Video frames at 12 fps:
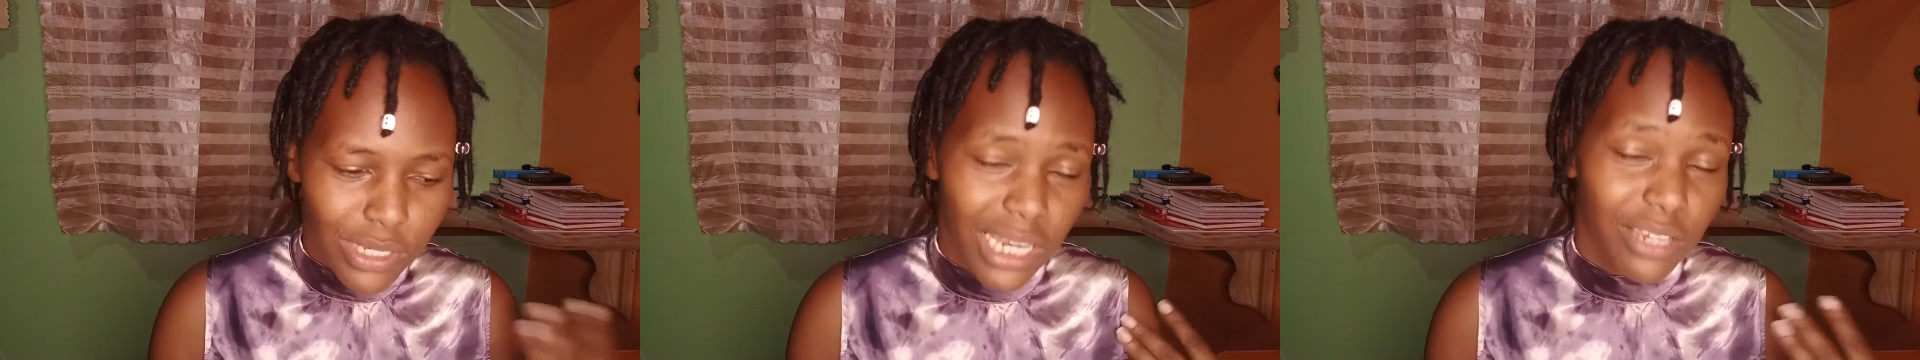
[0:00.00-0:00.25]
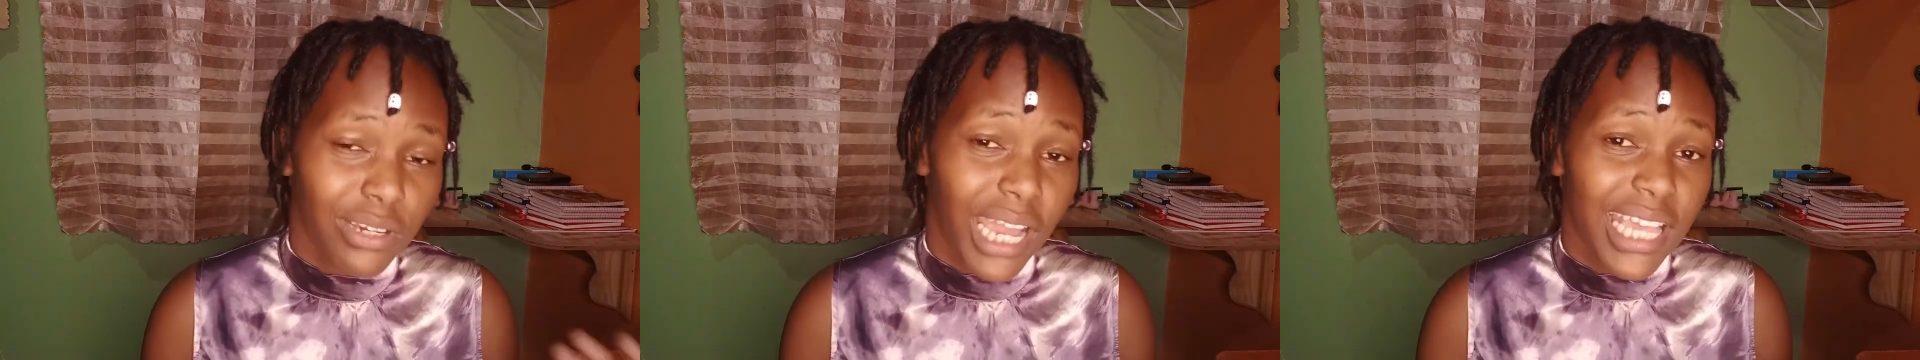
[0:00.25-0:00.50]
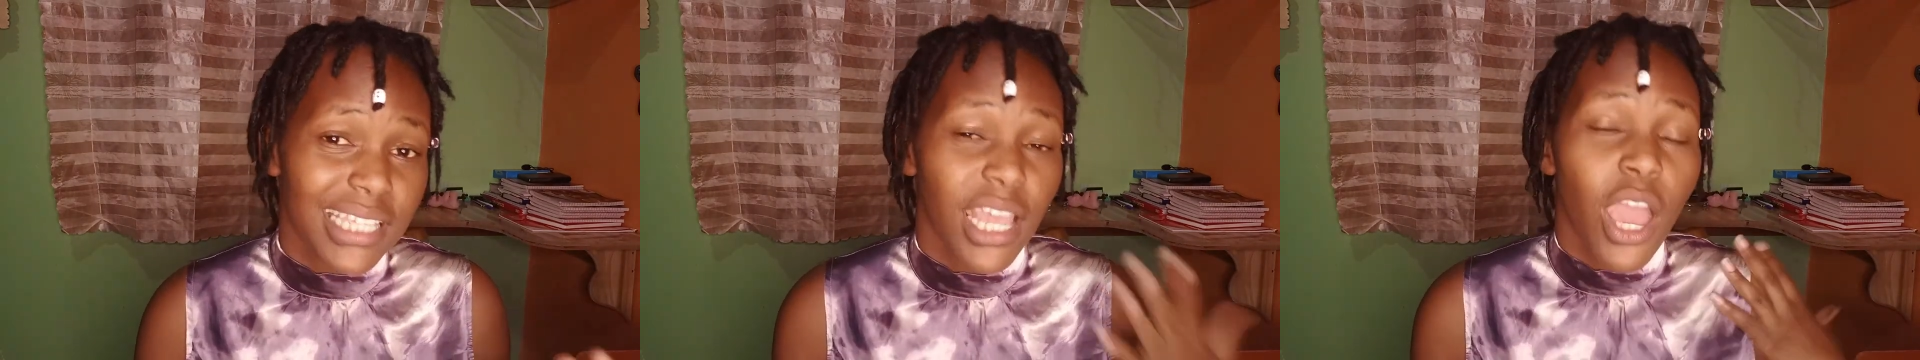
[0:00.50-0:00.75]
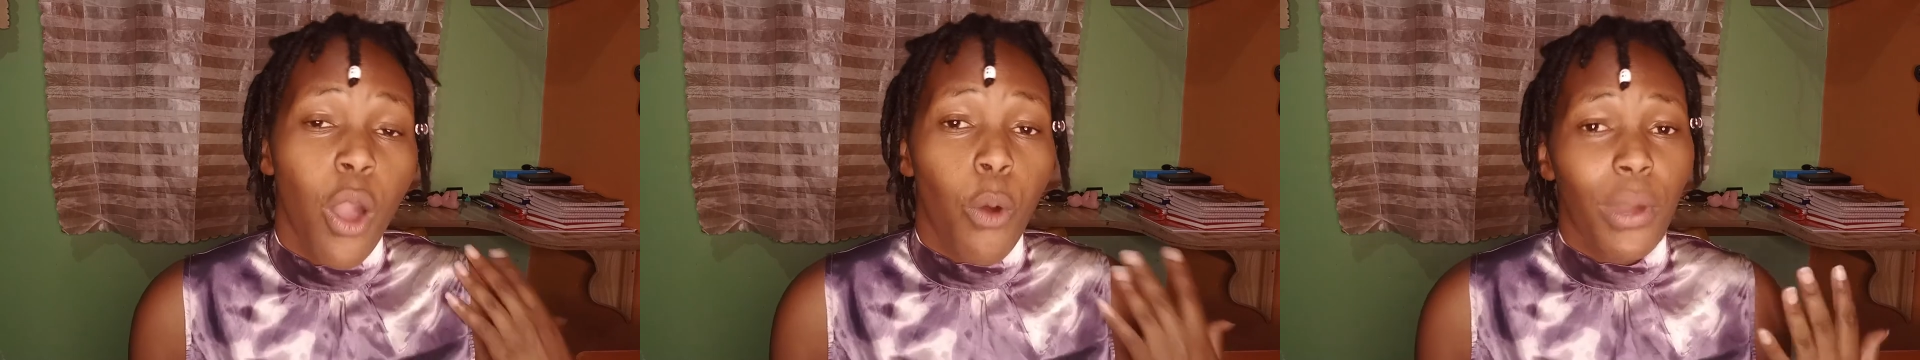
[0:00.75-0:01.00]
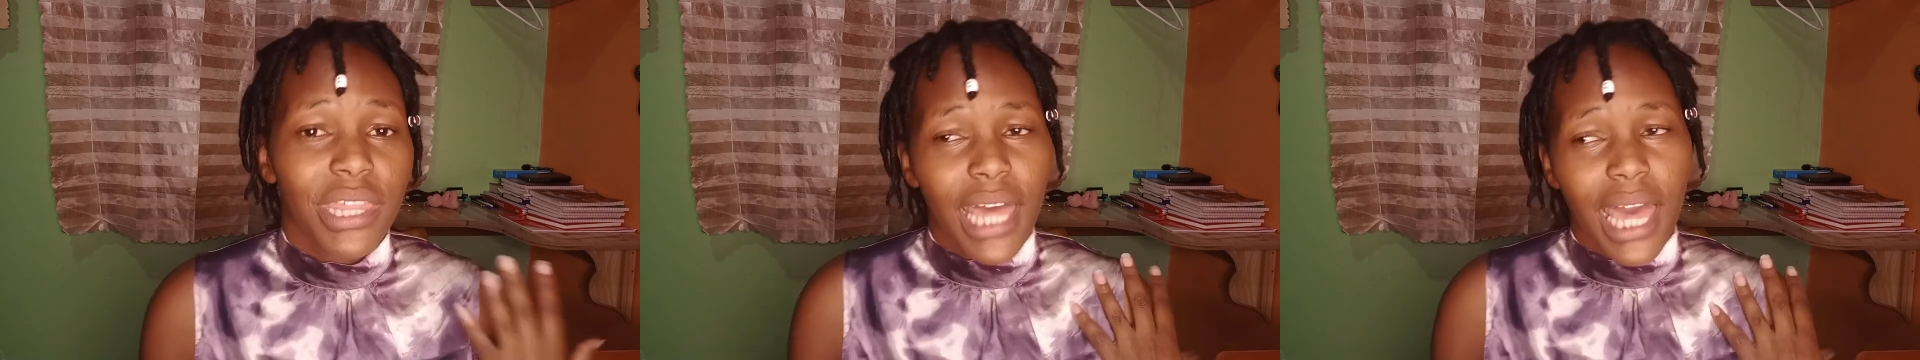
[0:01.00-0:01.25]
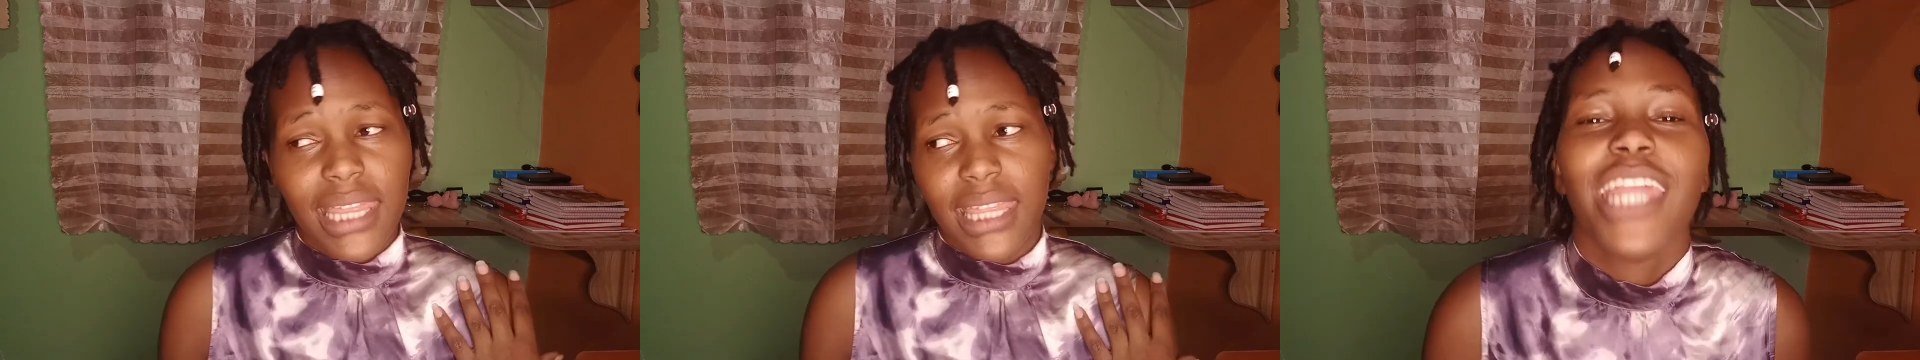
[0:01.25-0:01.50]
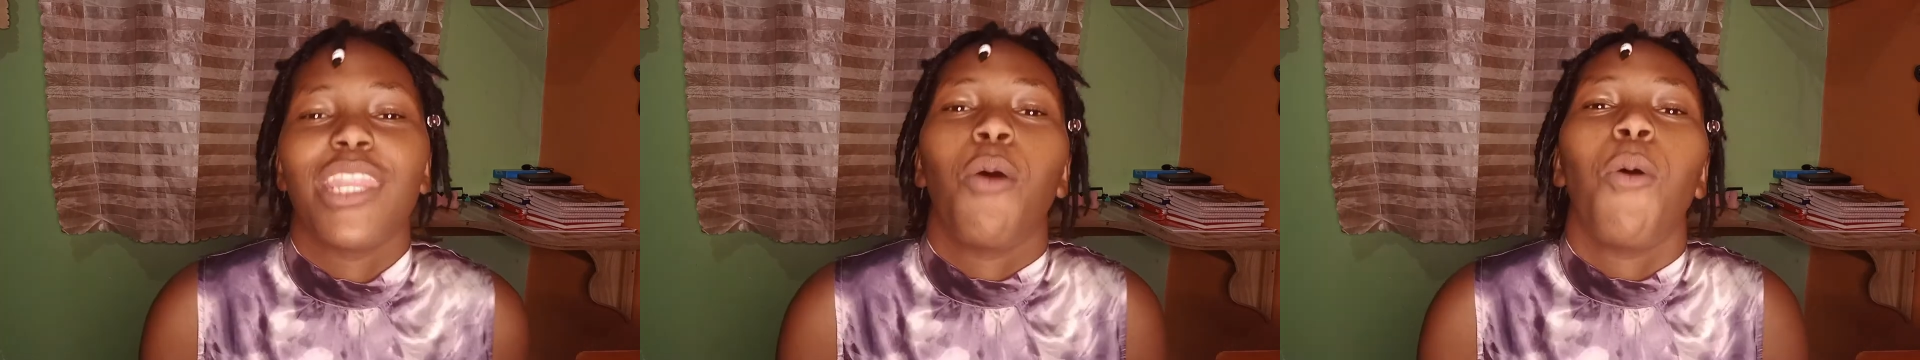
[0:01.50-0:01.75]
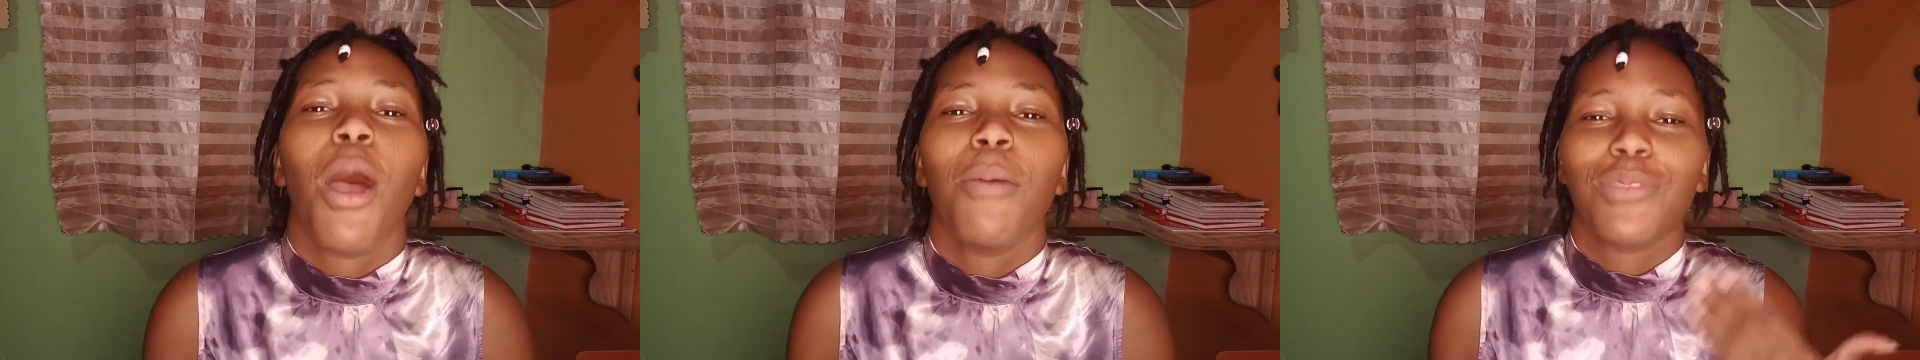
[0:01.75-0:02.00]
tell you guys whether the
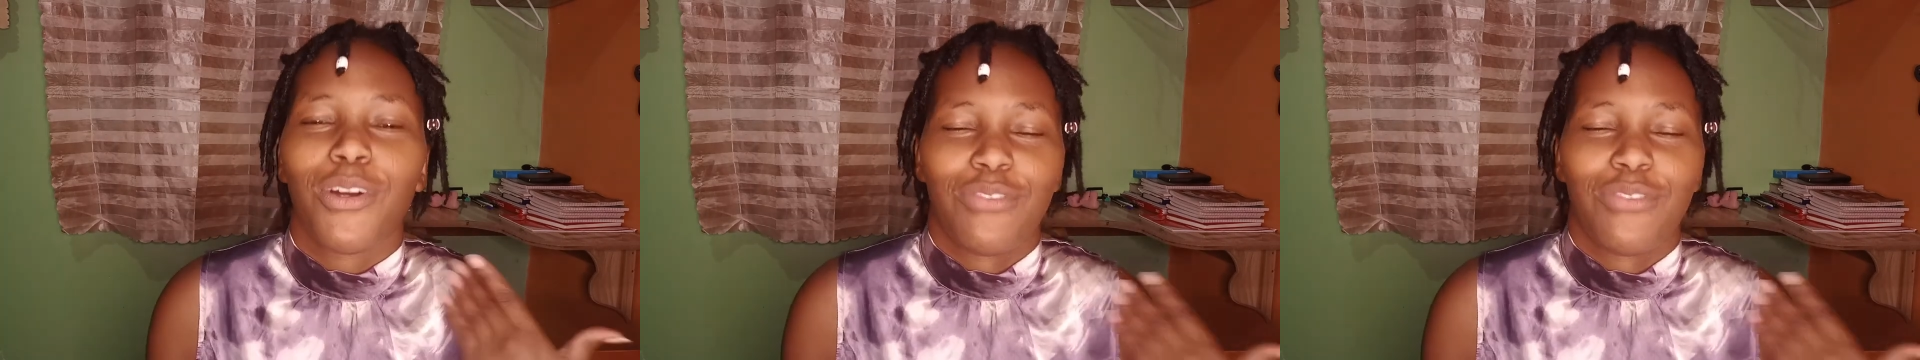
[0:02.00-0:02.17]
warmth